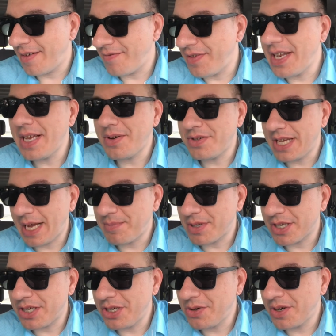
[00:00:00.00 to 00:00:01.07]
videotaped a
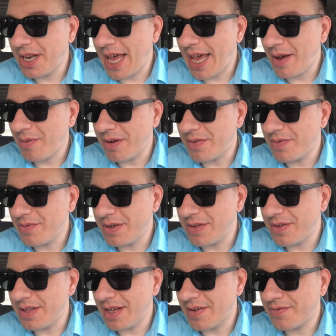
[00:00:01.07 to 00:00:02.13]
Q&A
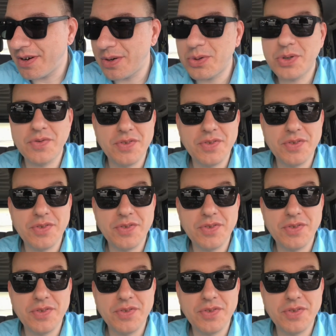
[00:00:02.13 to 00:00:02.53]
with Frederick